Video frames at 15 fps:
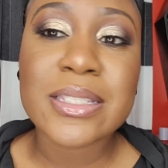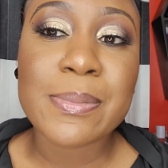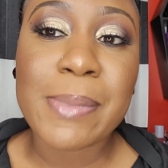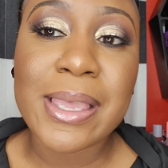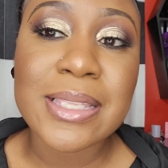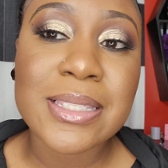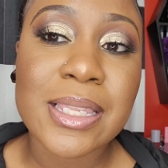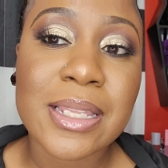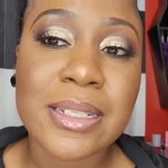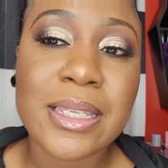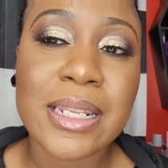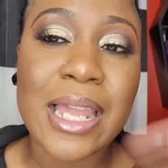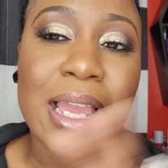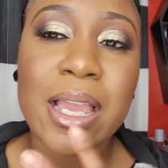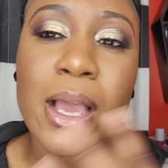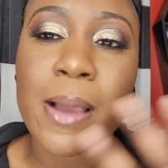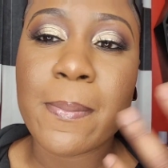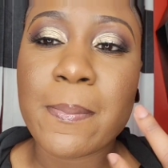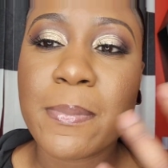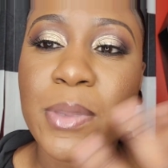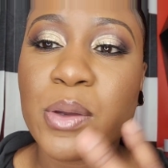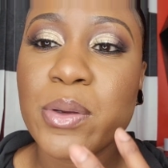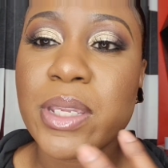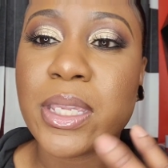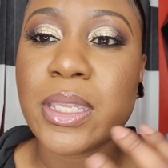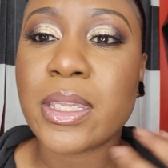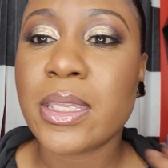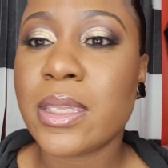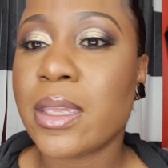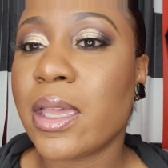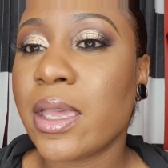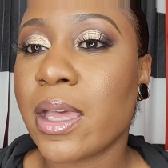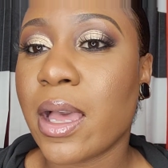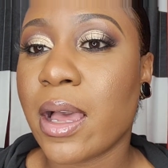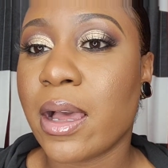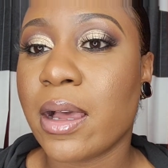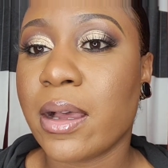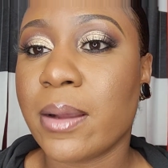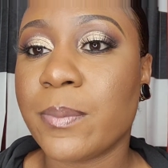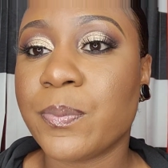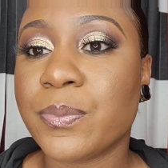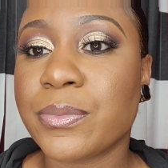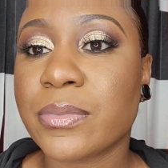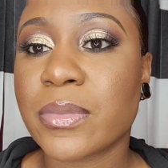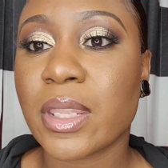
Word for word: it's basically like a milky um,